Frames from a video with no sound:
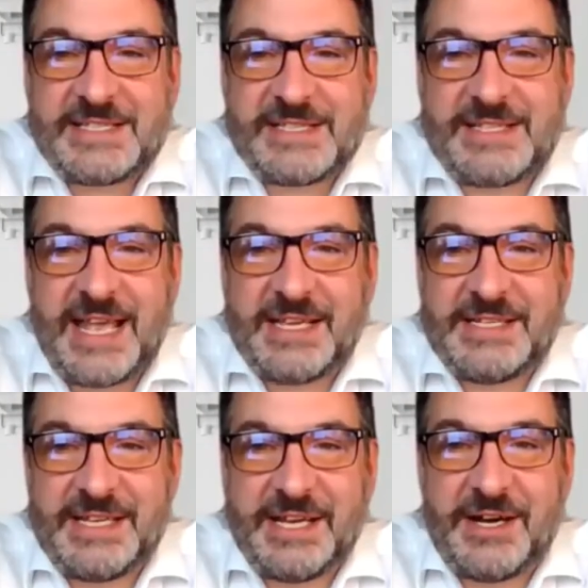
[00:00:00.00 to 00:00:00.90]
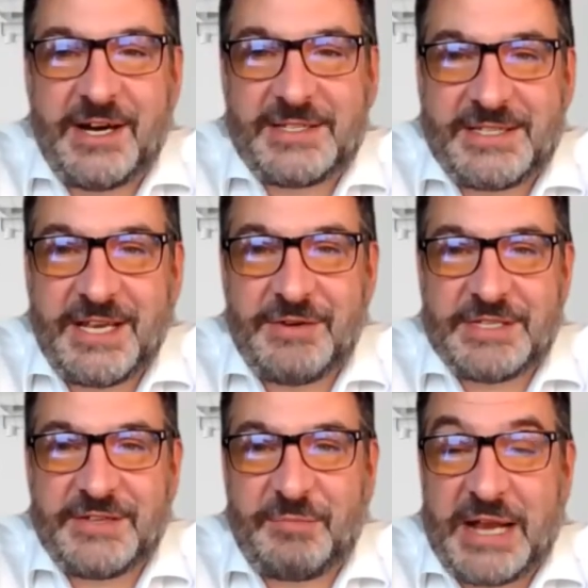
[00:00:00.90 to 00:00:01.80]
the second in our
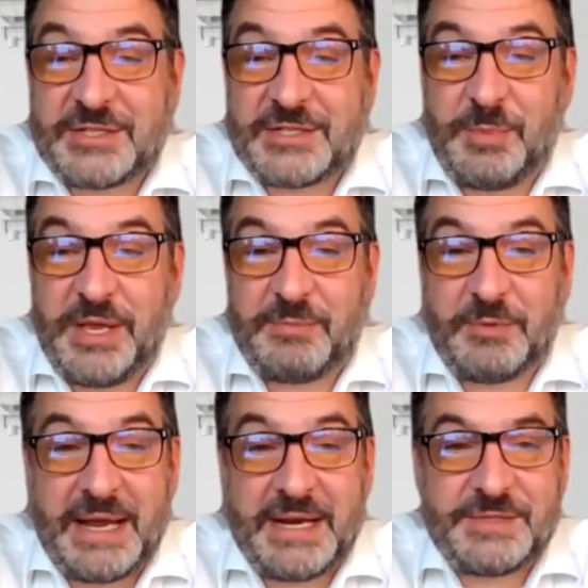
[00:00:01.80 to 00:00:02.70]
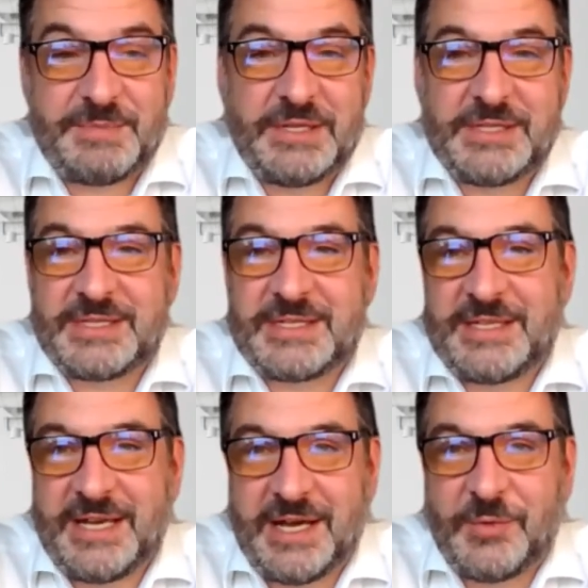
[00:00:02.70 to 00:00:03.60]
series of practical people management
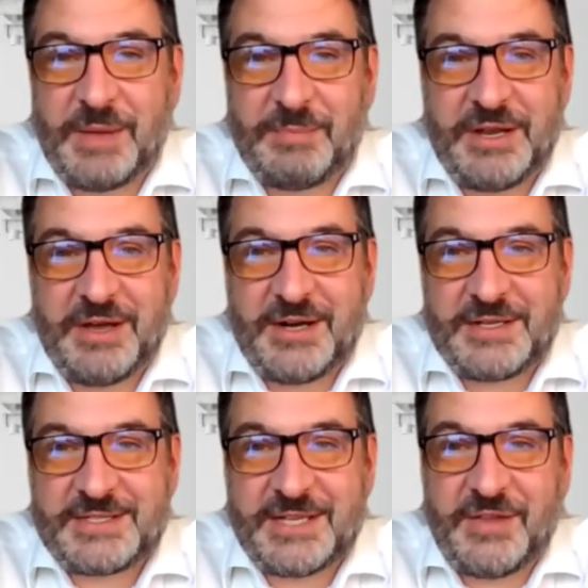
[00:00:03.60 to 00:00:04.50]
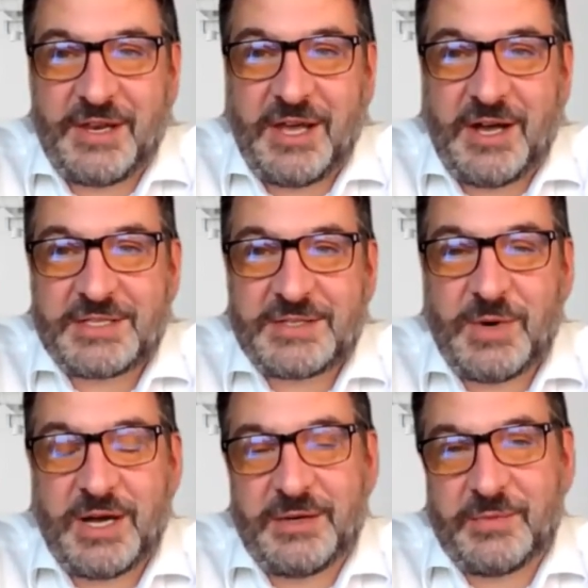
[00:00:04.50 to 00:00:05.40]
webinars. So the last
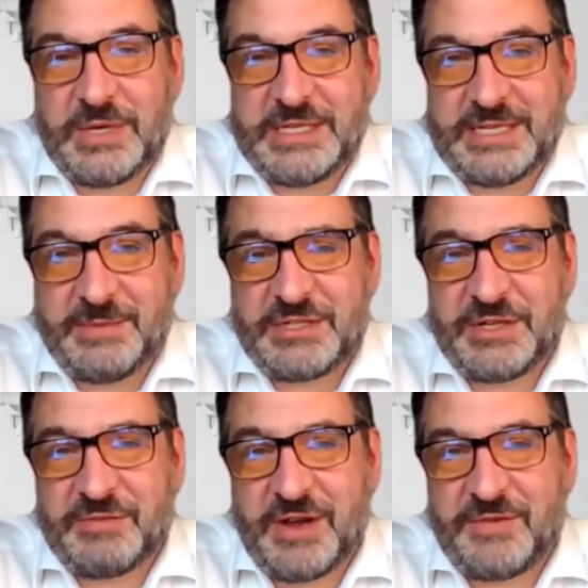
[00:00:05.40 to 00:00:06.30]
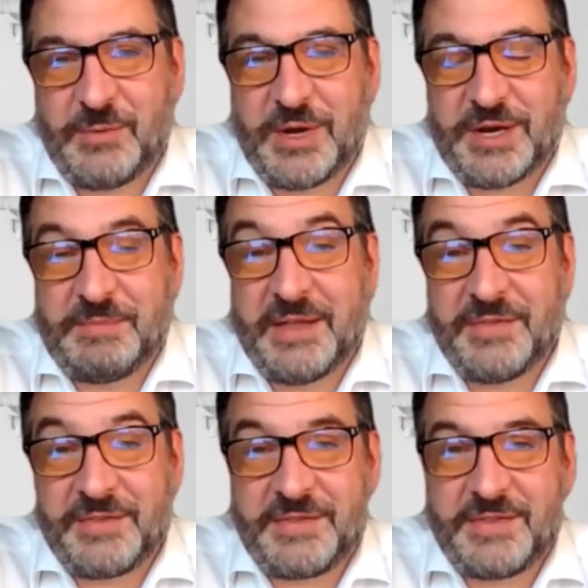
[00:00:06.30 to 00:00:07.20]
one we're doing roughly one a
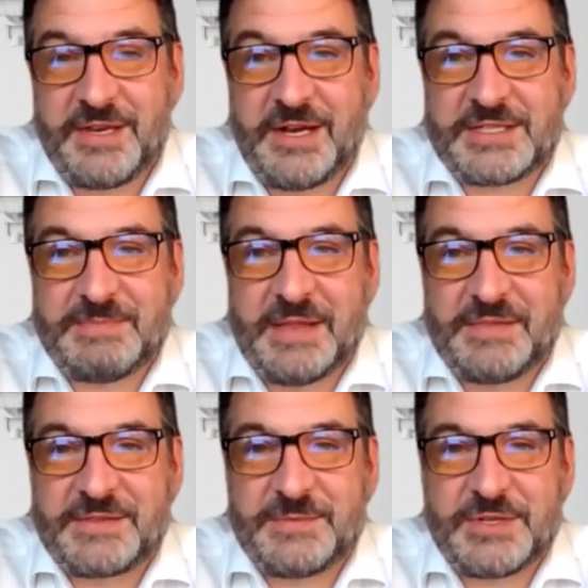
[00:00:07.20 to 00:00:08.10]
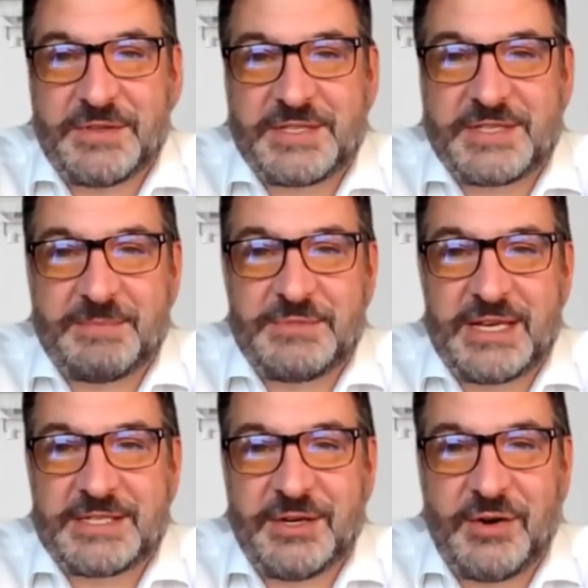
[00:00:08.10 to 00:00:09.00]
month. Last month's was on the
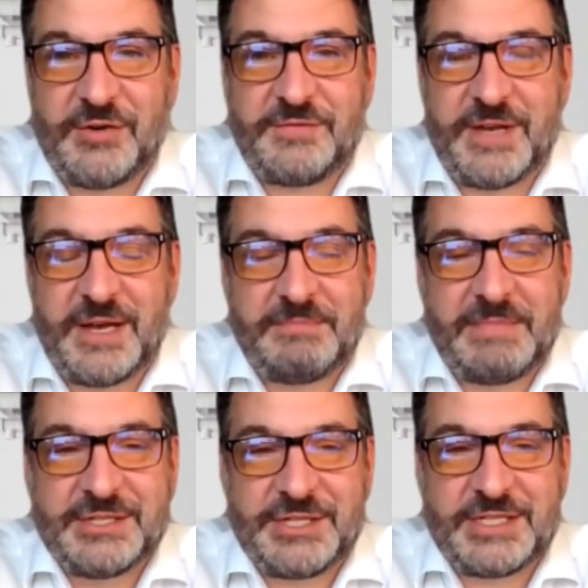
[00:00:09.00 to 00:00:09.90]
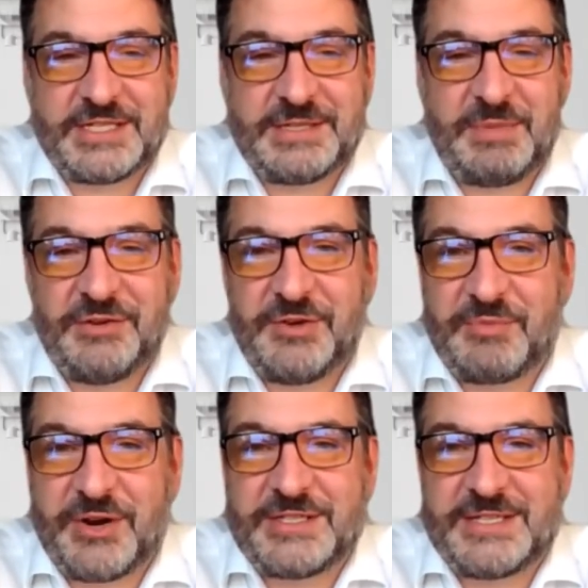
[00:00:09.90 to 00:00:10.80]
subject of managing disciplinary
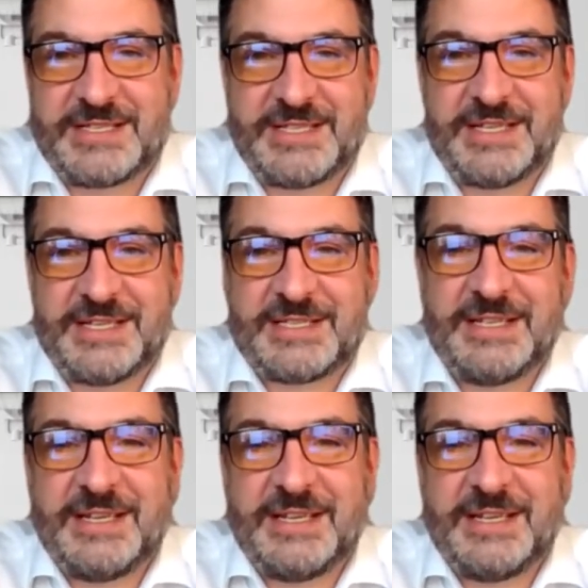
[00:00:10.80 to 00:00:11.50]
processes,